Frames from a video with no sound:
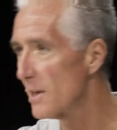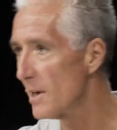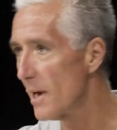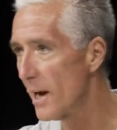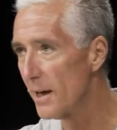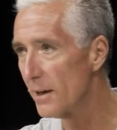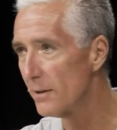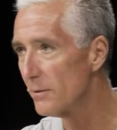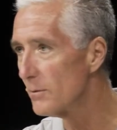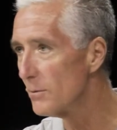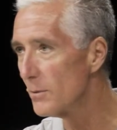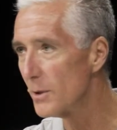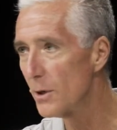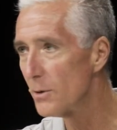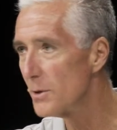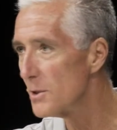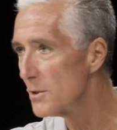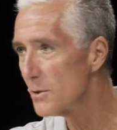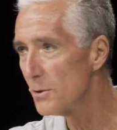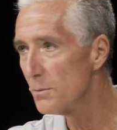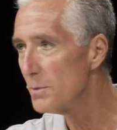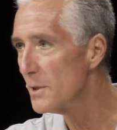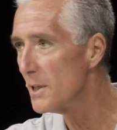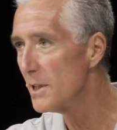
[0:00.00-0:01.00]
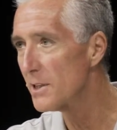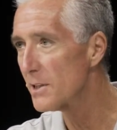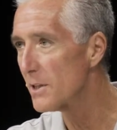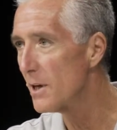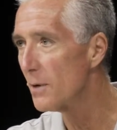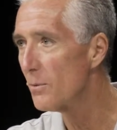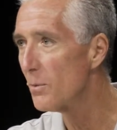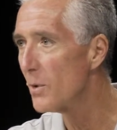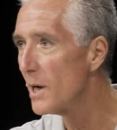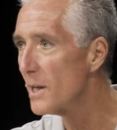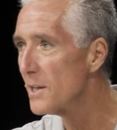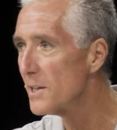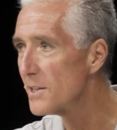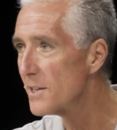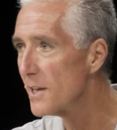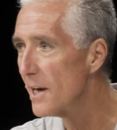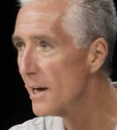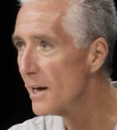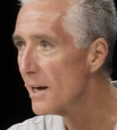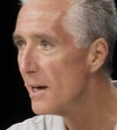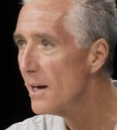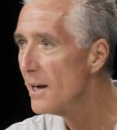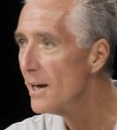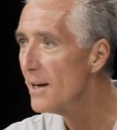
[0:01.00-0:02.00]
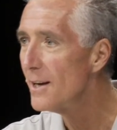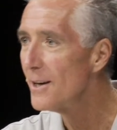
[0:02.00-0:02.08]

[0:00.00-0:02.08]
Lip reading: night. We always do pizza on Wednesday.